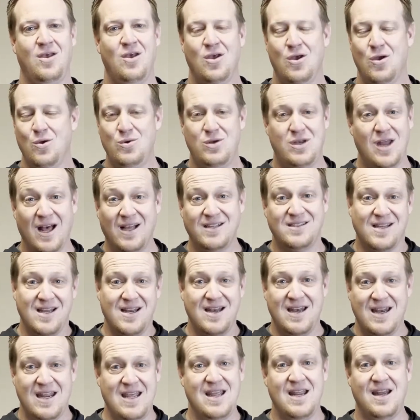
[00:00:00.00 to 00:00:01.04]
Who
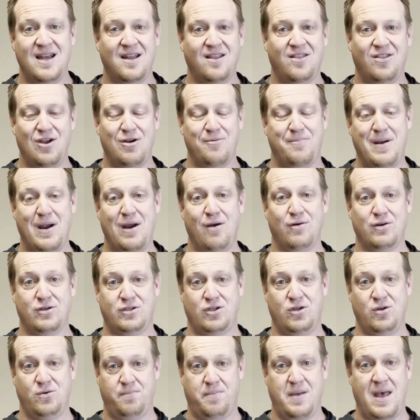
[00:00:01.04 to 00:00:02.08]
doesn't need their
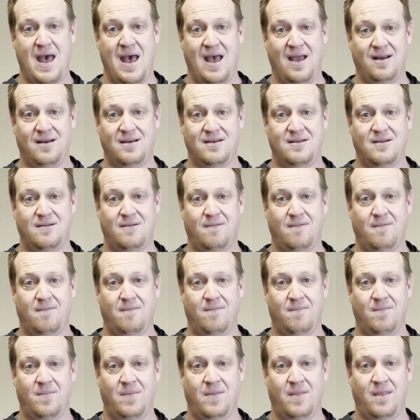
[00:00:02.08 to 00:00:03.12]
parachute packed?
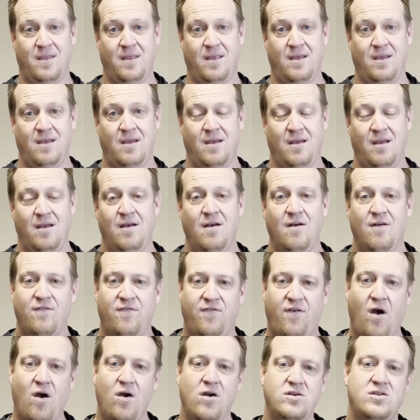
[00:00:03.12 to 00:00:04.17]

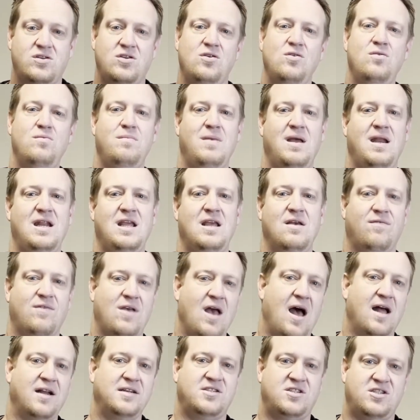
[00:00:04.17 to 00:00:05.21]
Far too many of
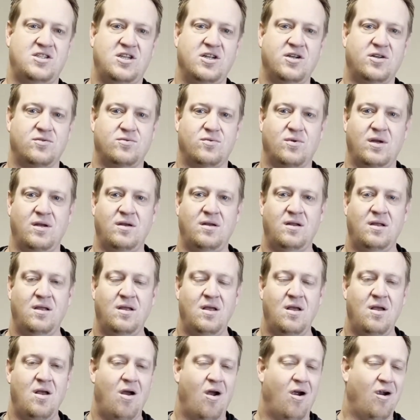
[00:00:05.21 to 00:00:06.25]
God's children
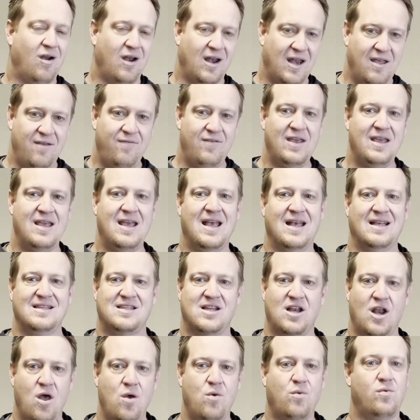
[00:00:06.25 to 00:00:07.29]
are living as
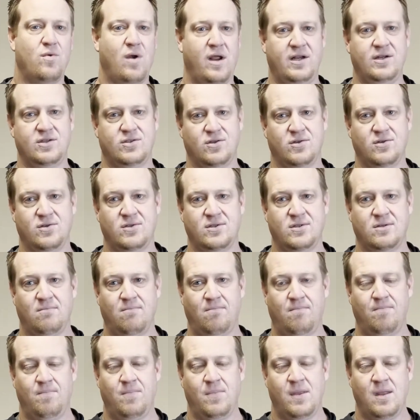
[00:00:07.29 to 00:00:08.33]
lone rangers,
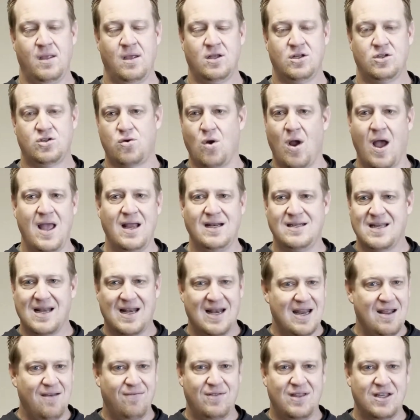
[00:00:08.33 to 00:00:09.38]
trying to
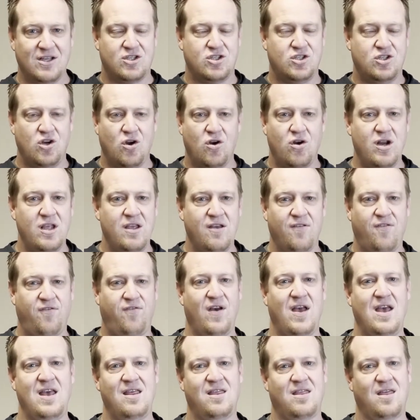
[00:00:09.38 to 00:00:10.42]
live this journey of
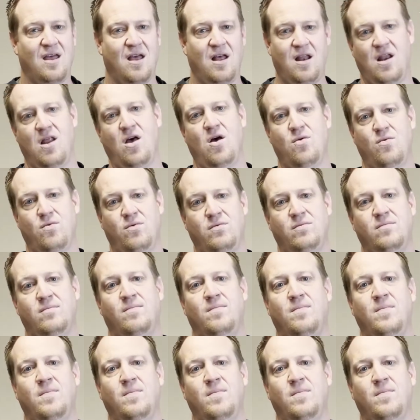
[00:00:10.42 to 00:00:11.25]
faith alone.